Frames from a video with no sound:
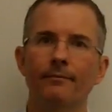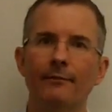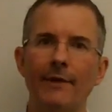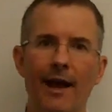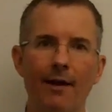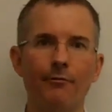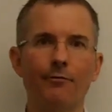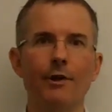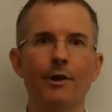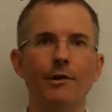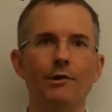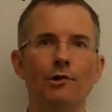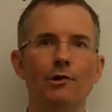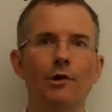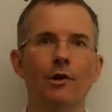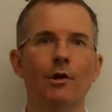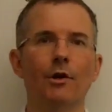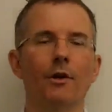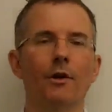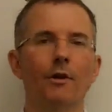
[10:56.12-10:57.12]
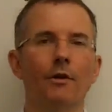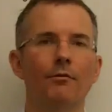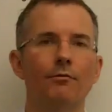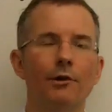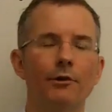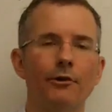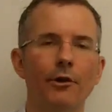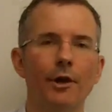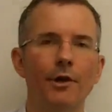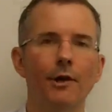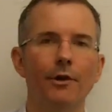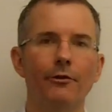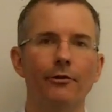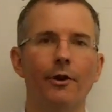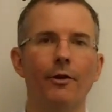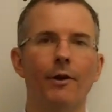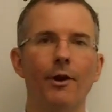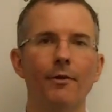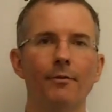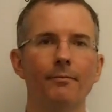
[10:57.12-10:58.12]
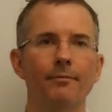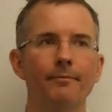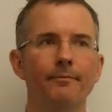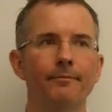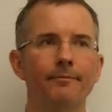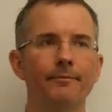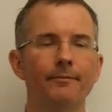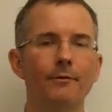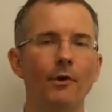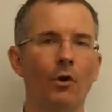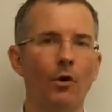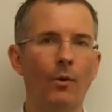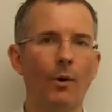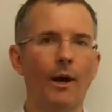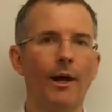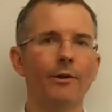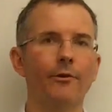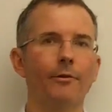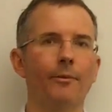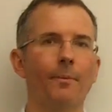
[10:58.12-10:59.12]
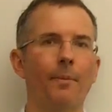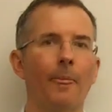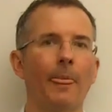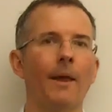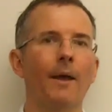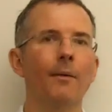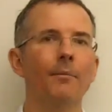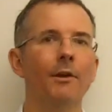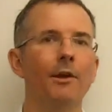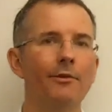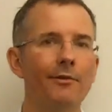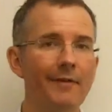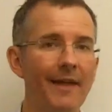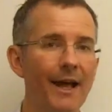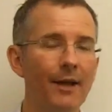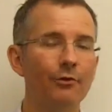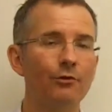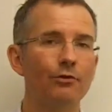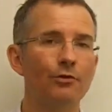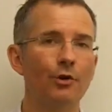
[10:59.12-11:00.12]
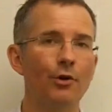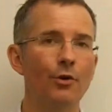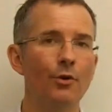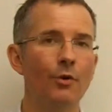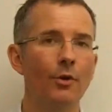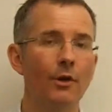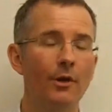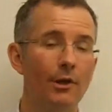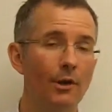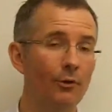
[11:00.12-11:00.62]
The average return is 0. Not quite. Because if that's true,